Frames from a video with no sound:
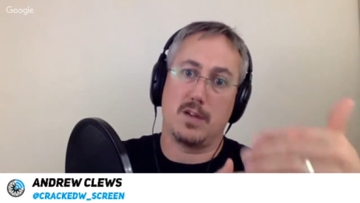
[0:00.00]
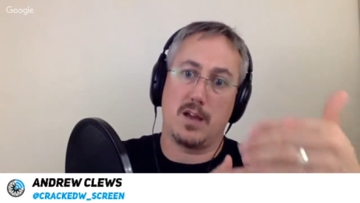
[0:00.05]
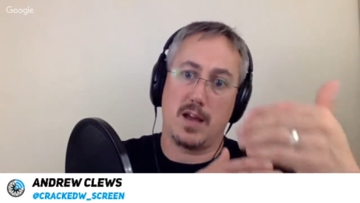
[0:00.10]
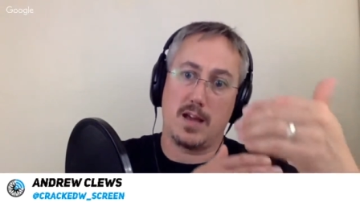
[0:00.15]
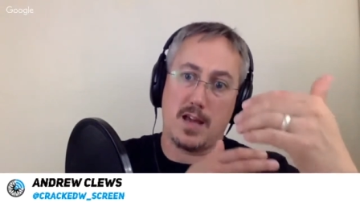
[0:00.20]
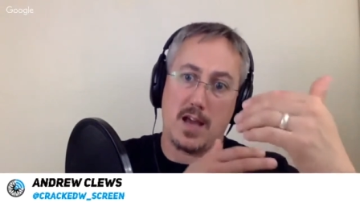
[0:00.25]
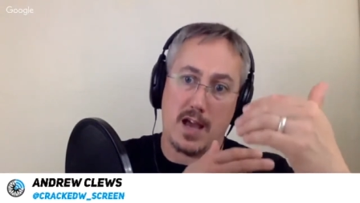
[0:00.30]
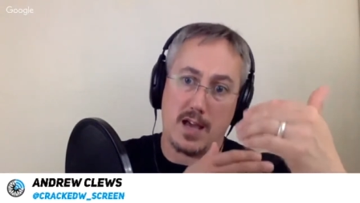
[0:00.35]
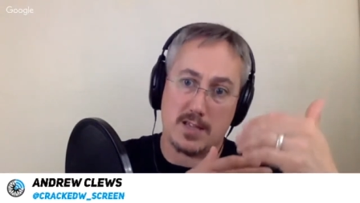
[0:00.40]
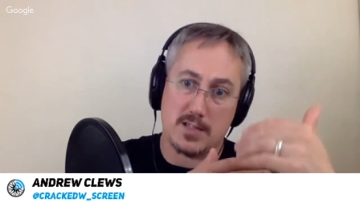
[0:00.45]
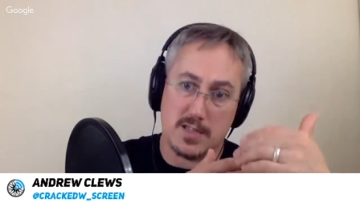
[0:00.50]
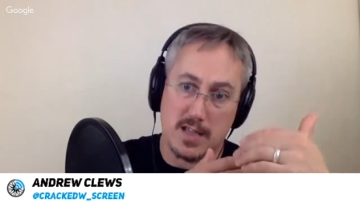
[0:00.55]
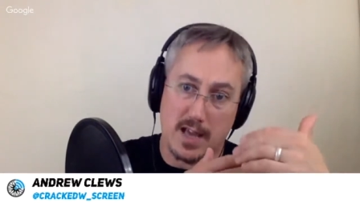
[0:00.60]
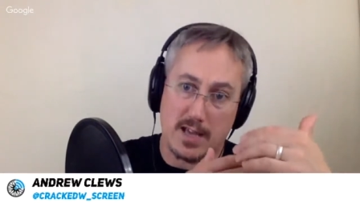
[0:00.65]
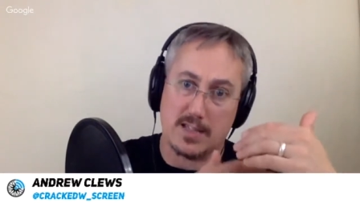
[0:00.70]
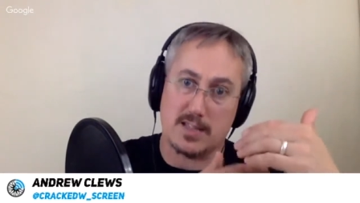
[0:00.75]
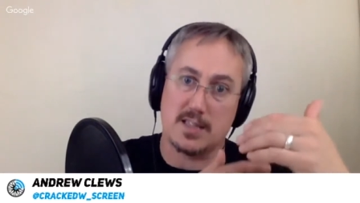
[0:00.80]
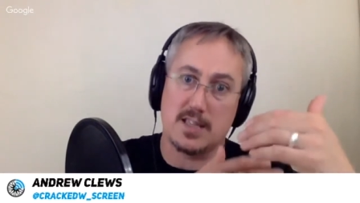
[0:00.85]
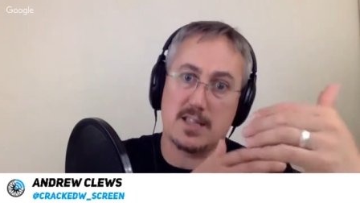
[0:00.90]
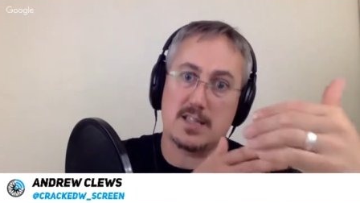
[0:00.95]

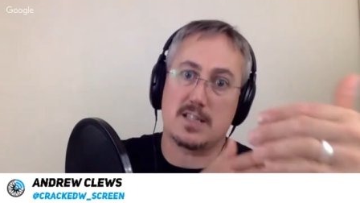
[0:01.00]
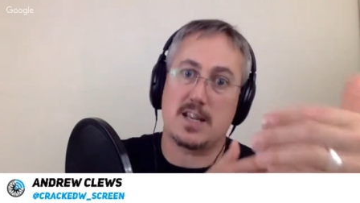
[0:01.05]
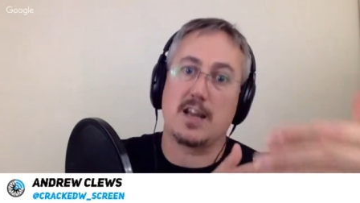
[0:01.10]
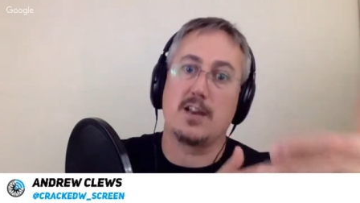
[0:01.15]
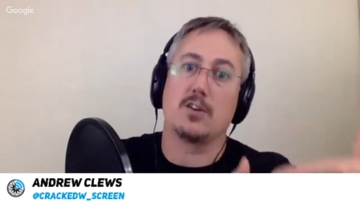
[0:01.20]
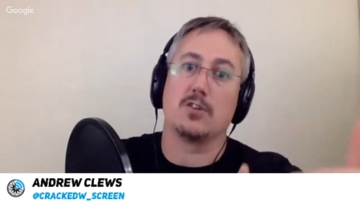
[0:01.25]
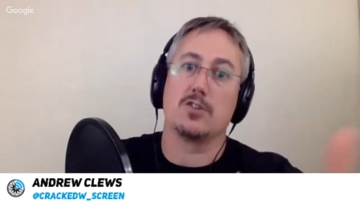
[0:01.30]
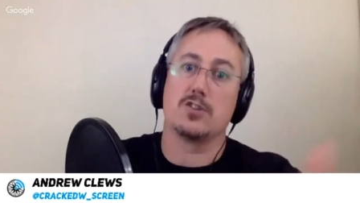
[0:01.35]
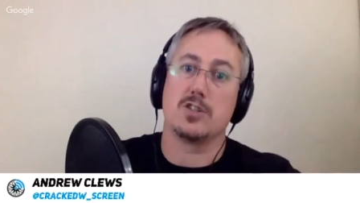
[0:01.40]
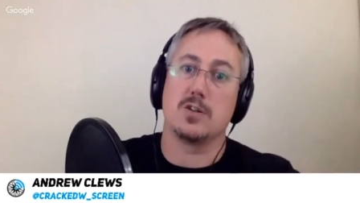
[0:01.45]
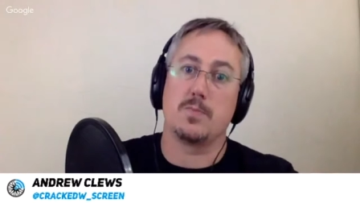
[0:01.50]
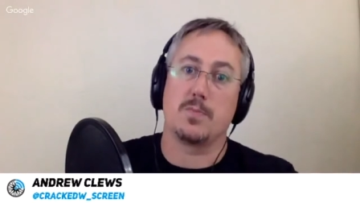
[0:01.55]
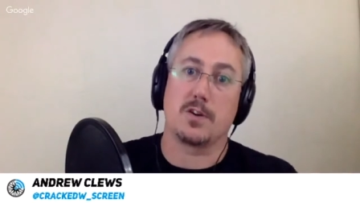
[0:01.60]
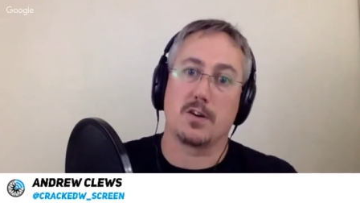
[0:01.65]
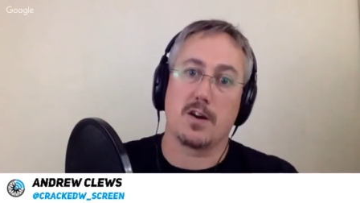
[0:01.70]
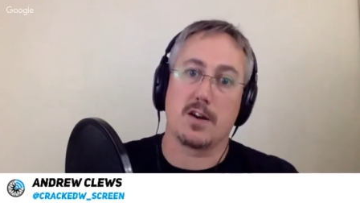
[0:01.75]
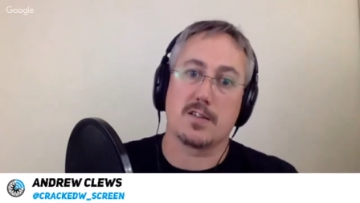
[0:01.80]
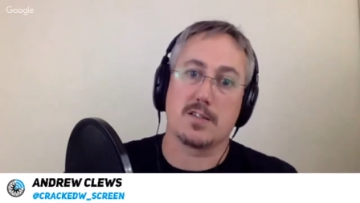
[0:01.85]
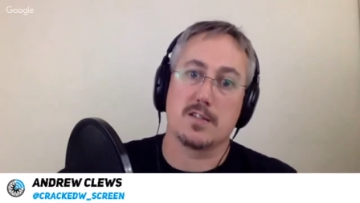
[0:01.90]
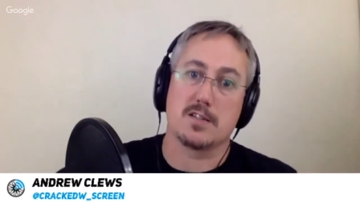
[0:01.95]
as this technology
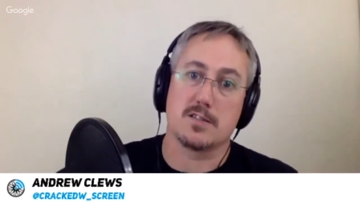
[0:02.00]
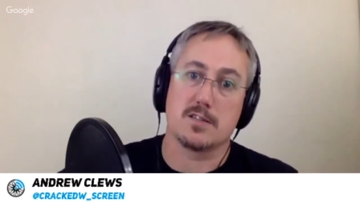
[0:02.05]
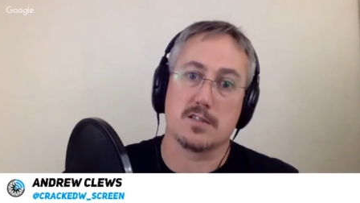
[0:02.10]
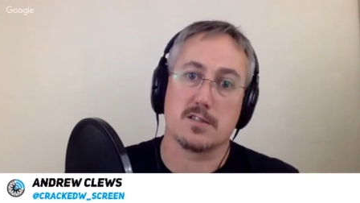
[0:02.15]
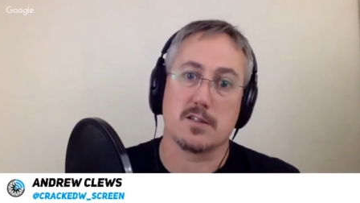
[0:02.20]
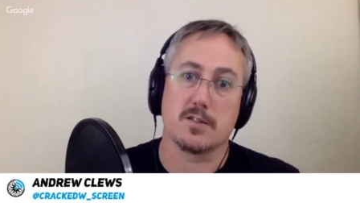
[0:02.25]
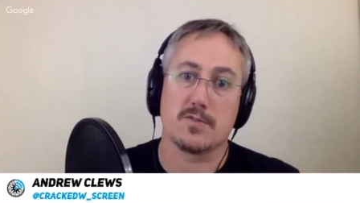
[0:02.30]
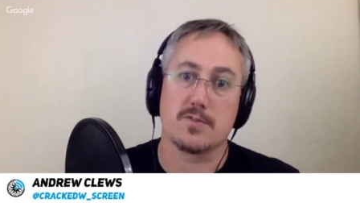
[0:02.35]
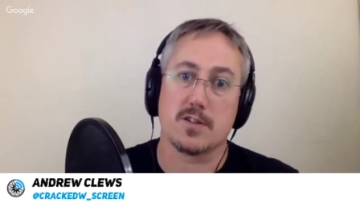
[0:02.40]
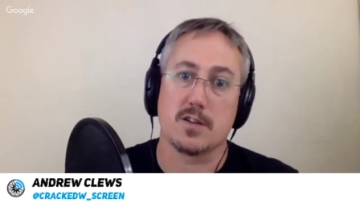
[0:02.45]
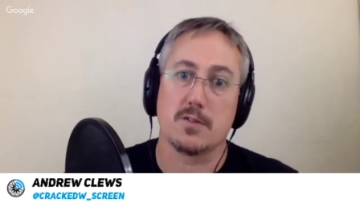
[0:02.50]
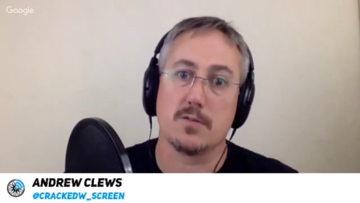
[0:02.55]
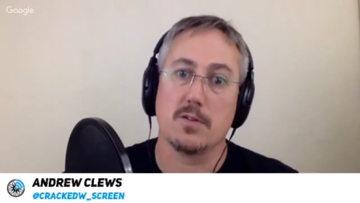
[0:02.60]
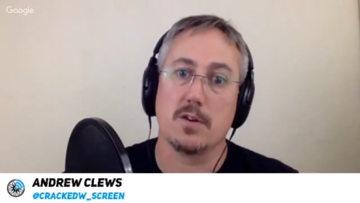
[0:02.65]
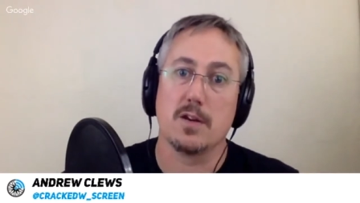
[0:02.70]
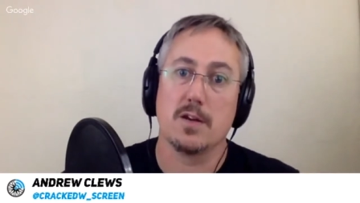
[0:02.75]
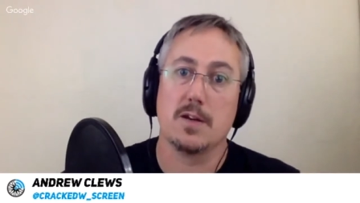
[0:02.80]
progresses and stuff. So